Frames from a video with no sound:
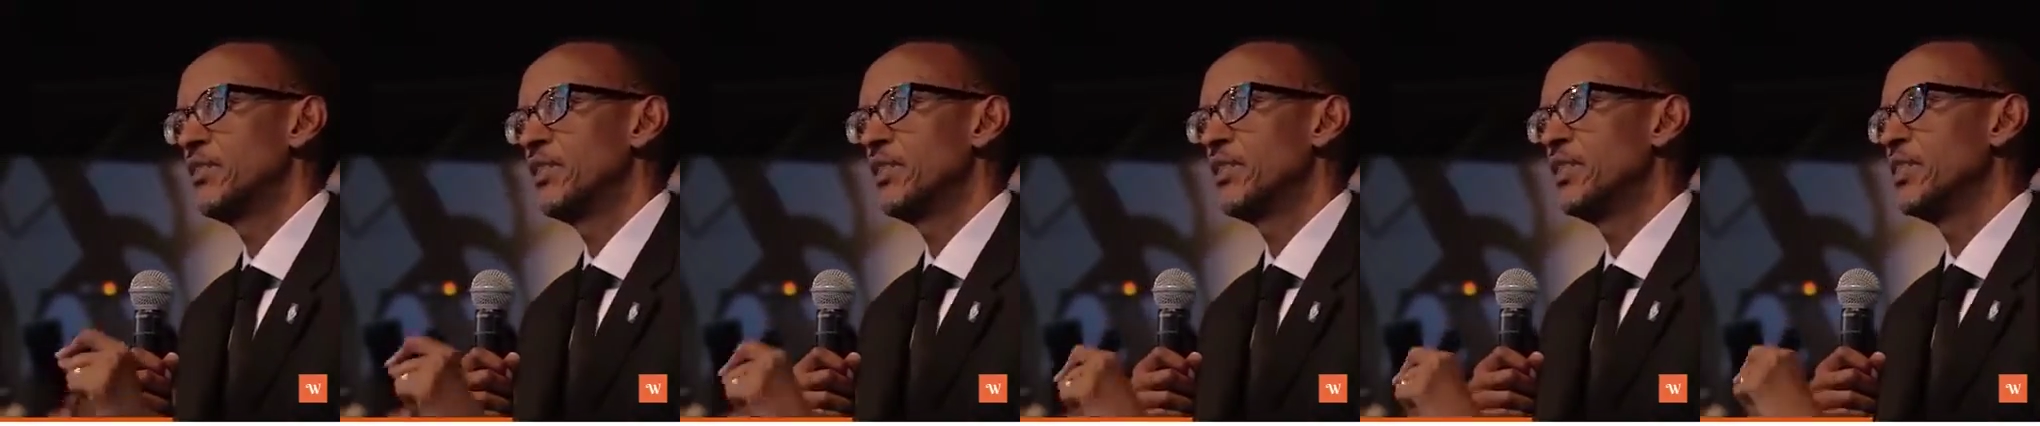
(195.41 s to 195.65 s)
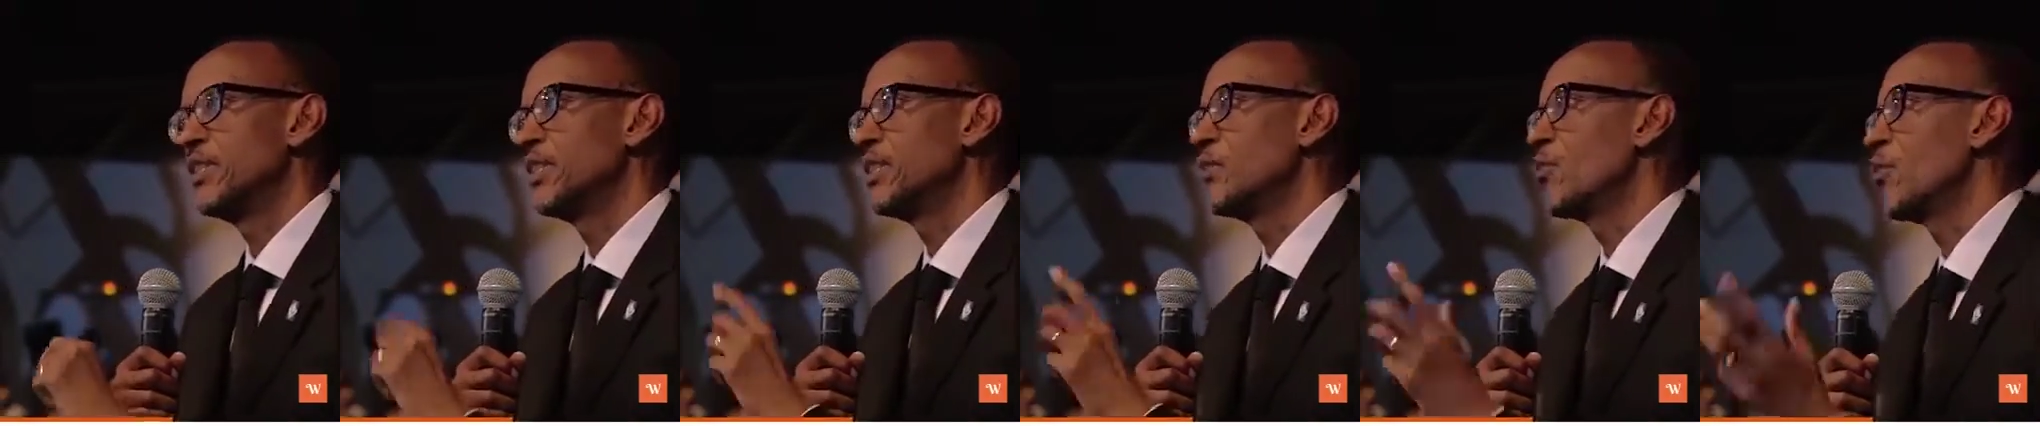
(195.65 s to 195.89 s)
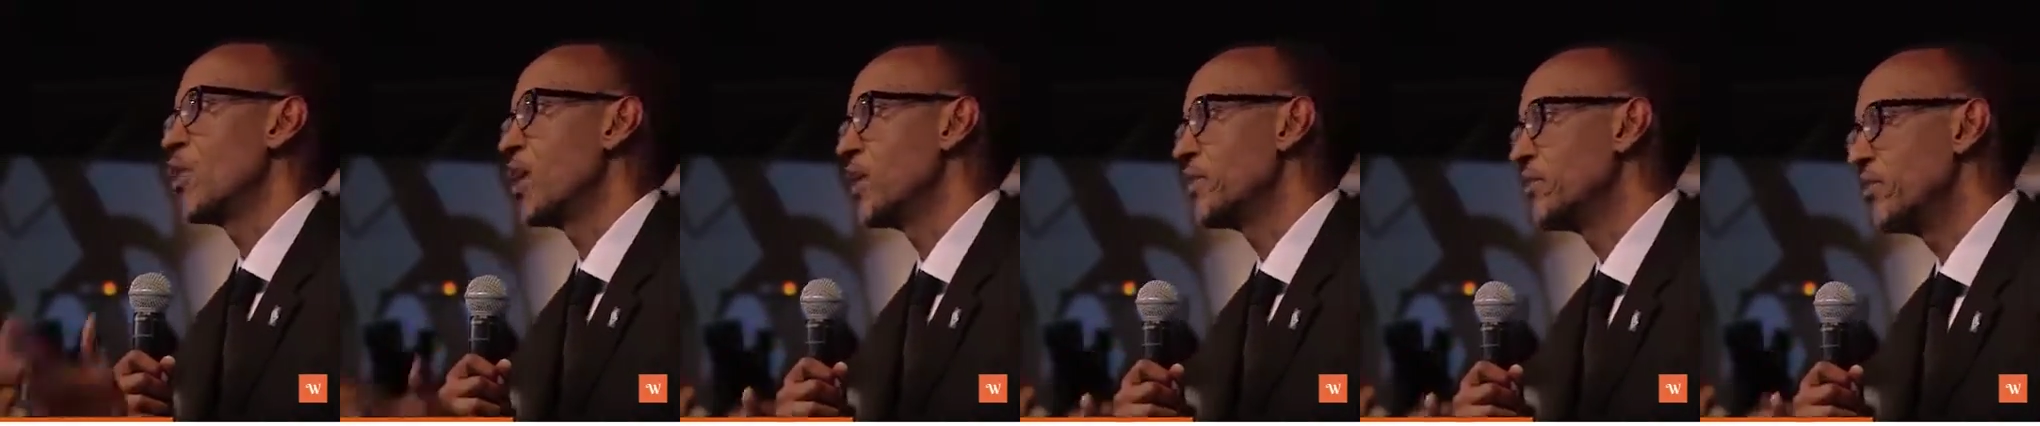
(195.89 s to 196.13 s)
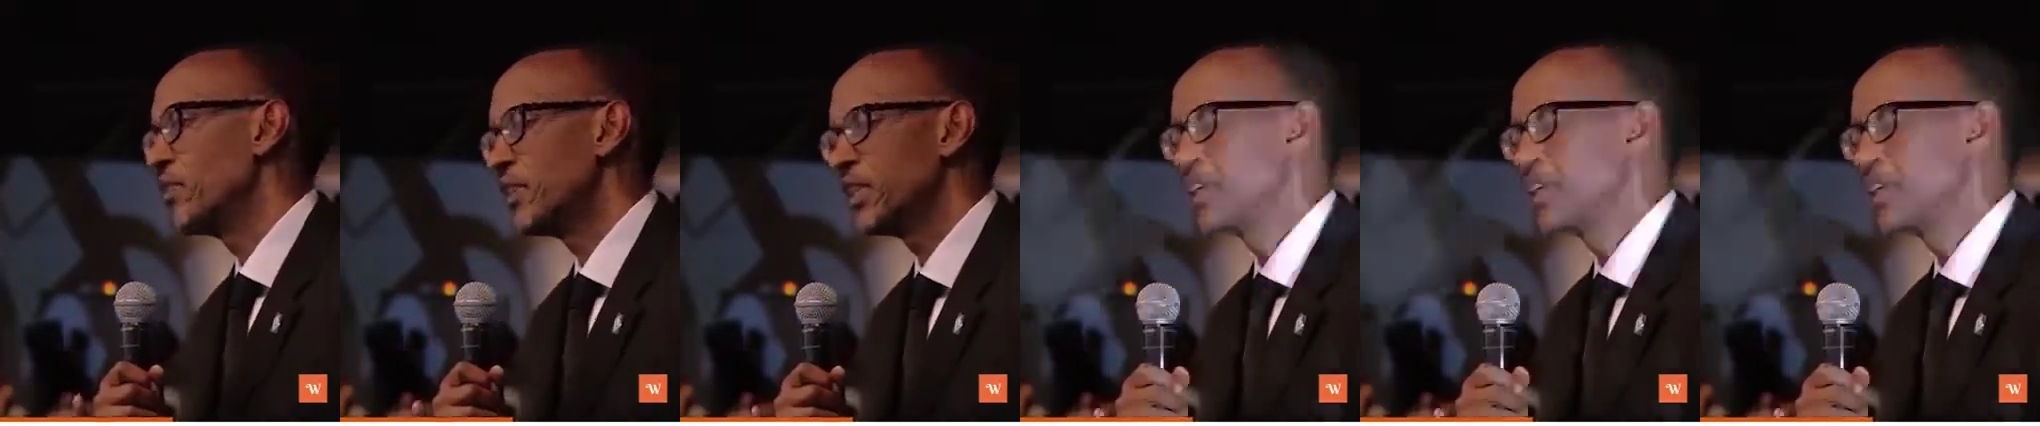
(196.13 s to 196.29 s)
there is one